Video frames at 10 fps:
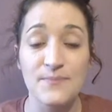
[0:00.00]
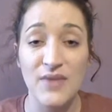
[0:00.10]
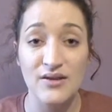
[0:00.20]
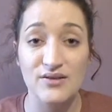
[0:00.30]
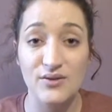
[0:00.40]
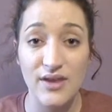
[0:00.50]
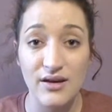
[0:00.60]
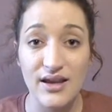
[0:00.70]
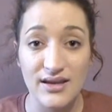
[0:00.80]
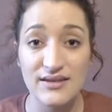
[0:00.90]
So there
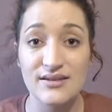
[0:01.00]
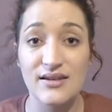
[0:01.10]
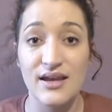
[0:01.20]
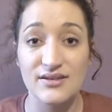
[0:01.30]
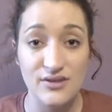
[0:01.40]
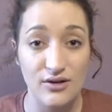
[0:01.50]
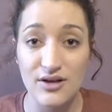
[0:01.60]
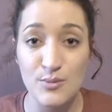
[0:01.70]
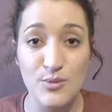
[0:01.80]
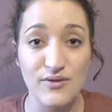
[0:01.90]
is a certain
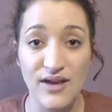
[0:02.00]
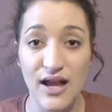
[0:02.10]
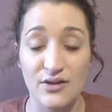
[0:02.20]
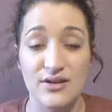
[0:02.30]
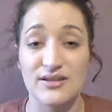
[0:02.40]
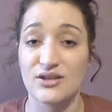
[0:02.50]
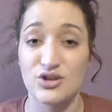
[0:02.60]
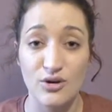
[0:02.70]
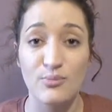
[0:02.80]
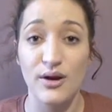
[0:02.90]
number of calories that
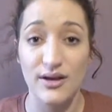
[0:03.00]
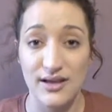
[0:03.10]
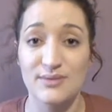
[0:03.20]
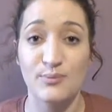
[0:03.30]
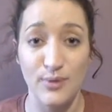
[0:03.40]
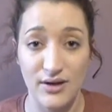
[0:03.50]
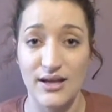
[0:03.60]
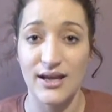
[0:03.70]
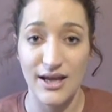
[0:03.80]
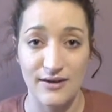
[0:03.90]
your body is
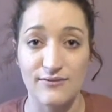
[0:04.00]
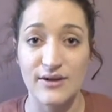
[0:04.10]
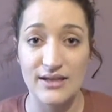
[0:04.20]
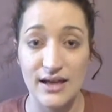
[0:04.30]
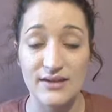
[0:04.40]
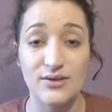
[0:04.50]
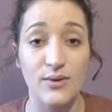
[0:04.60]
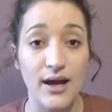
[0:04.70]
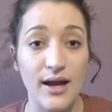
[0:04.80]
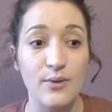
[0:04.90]
burning every day. So
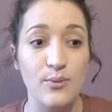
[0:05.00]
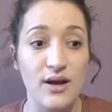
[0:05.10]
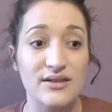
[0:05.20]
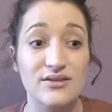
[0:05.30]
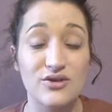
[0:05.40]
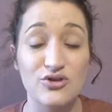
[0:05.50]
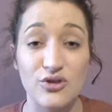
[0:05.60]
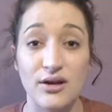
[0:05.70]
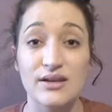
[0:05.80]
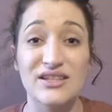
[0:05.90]
I was
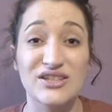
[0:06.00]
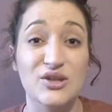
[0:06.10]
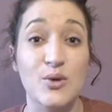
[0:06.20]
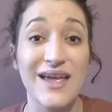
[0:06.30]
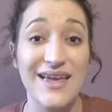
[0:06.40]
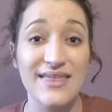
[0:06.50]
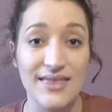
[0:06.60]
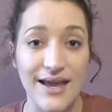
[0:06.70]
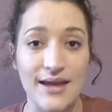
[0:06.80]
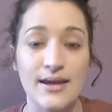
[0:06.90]
struggling to hit
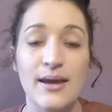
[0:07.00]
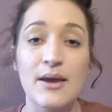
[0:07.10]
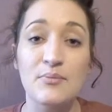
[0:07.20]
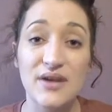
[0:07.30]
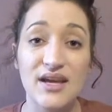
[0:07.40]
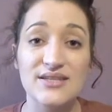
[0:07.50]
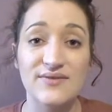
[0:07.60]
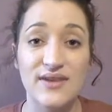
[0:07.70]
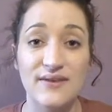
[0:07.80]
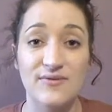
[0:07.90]
that because of
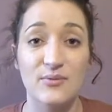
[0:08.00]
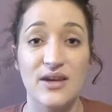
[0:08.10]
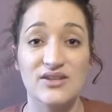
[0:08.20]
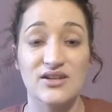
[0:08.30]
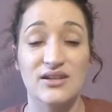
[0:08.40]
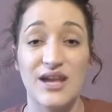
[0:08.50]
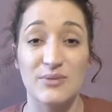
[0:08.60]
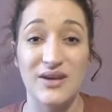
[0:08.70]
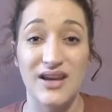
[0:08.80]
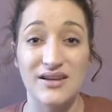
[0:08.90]
the inflammation and
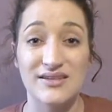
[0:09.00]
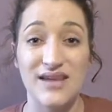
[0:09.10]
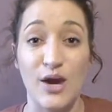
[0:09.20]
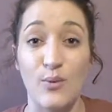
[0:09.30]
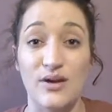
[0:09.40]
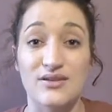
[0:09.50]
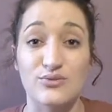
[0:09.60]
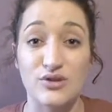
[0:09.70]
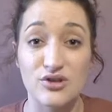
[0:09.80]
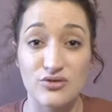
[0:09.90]
because I was
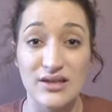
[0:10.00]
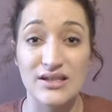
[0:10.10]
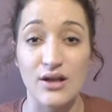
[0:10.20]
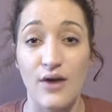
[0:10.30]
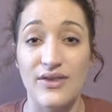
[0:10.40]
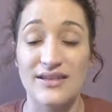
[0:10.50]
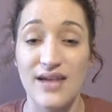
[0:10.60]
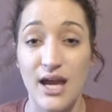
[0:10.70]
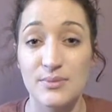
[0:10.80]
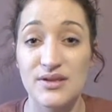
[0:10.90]
restricted on the
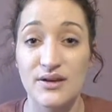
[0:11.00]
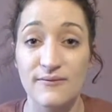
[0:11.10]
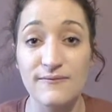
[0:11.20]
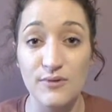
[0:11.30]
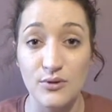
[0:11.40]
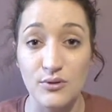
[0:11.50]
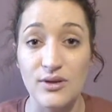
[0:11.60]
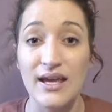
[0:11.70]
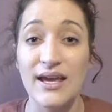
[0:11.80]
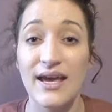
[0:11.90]
types of food
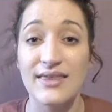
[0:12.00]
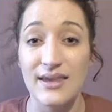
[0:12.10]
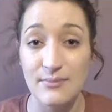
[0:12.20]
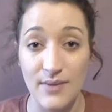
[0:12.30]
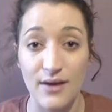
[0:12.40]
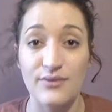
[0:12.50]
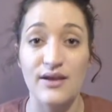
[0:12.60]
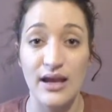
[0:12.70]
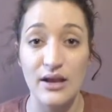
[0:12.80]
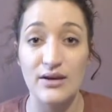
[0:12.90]
and the amount that
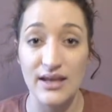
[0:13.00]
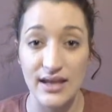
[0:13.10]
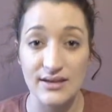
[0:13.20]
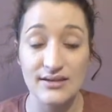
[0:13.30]
I could eat.